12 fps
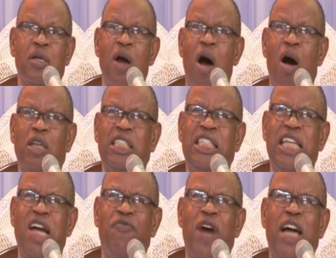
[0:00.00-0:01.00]

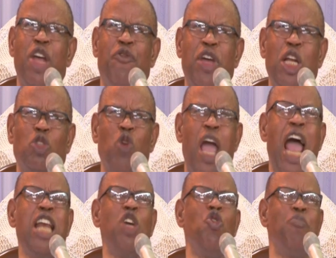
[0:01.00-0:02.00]
God never revealed it to
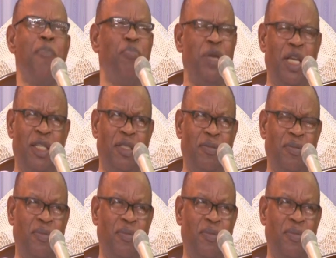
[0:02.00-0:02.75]
any human being.